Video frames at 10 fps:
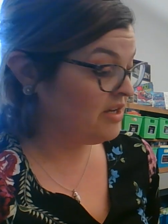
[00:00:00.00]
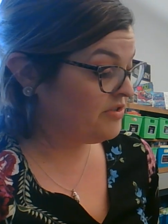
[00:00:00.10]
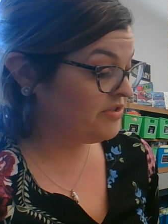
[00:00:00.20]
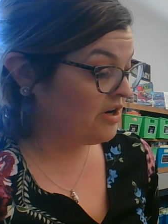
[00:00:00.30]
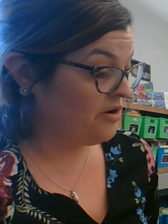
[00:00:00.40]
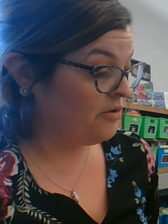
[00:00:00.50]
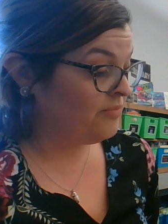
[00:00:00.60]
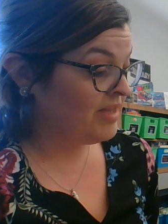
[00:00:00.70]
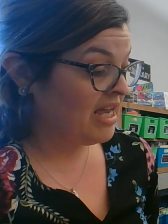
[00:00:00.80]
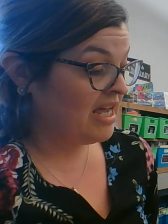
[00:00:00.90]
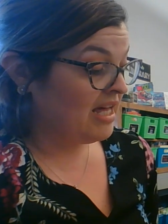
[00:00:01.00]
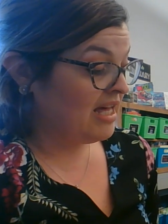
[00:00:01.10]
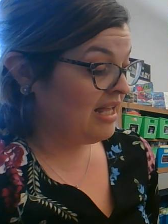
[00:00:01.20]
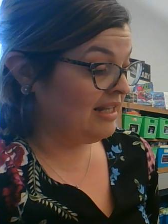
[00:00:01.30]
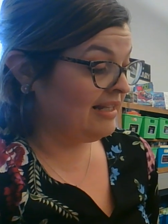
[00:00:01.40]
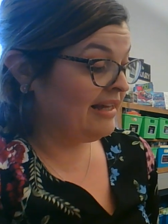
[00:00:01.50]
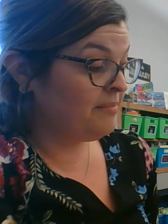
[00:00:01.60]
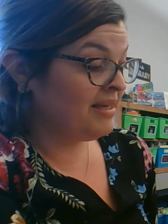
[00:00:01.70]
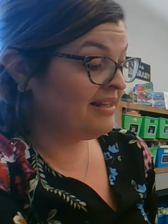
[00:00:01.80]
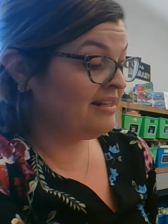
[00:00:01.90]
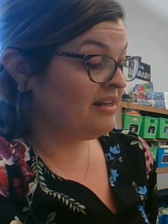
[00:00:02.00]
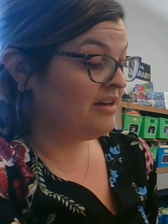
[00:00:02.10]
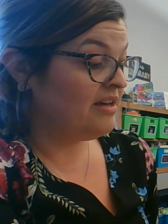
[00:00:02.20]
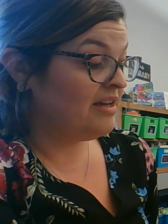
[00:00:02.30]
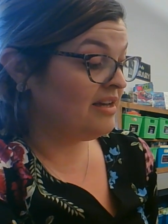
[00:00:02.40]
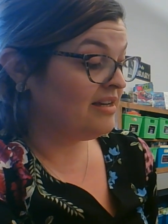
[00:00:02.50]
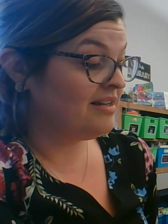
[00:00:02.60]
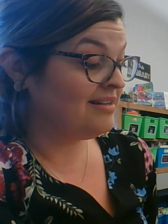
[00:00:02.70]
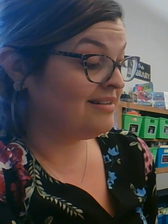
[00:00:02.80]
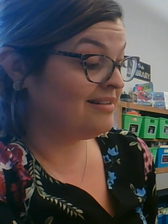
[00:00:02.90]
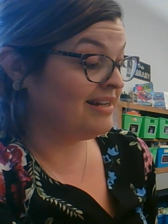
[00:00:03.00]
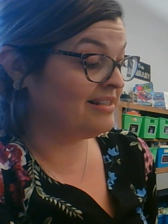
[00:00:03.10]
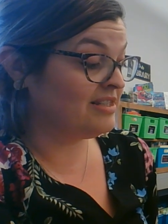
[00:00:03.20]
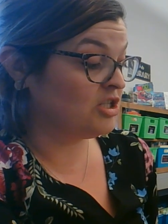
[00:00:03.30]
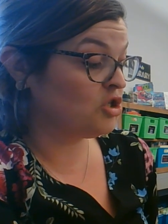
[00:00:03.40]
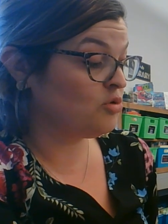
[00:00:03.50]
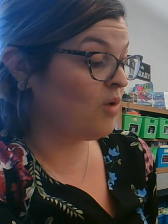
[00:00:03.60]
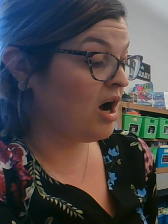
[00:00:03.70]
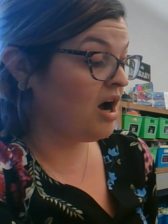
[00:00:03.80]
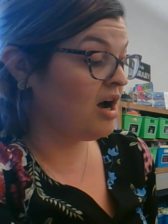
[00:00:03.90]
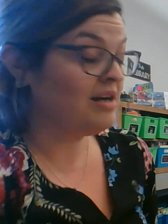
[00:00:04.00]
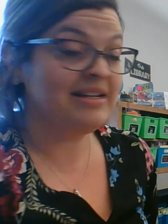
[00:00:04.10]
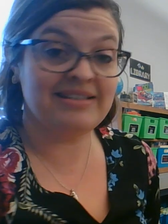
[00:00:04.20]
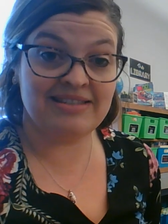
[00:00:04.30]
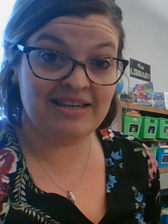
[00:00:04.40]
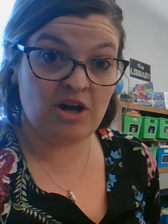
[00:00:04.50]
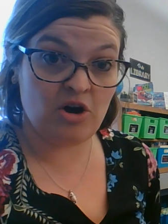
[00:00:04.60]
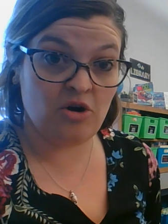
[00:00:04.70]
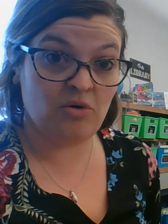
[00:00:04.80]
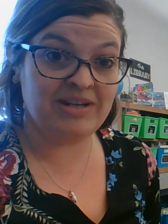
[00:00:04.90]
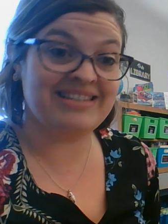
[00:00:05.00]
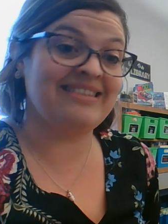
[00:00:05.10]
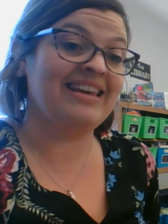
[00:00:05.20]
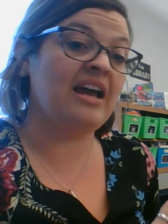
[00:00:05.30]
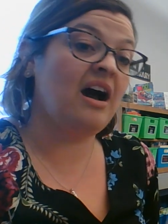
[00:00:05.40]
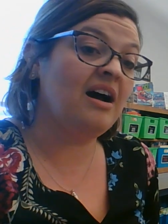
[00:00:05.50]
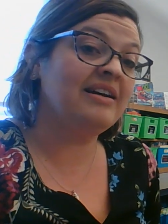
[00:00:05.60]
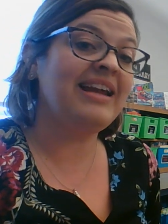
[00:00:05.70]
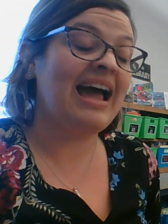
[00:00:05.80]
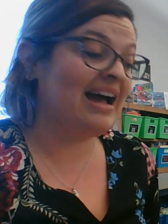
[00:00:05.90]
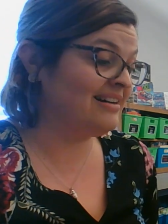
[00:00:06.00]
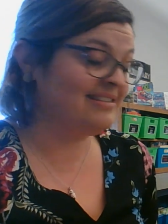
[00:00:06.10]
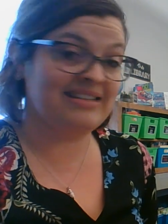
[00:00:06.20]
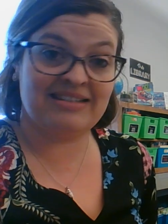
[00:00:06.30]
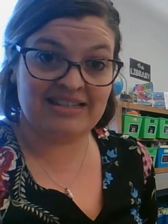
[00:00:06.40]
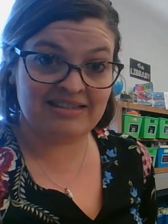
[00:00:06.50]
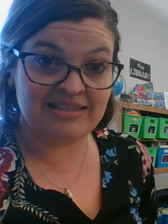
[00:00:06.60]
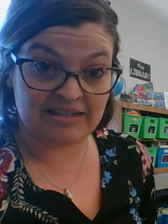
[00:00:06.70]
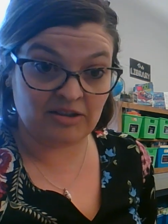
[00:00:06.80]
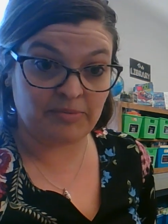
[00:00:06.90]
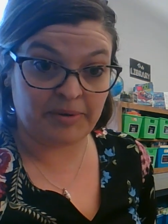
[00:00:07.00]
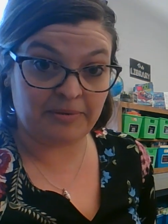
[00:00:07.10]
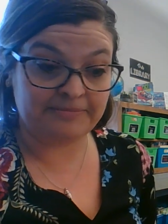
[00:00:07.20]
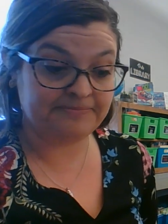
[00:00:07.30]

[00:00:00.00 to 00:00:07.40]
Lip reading: So lemon, it's the schwa, is the O, it's in the unaccented syllable.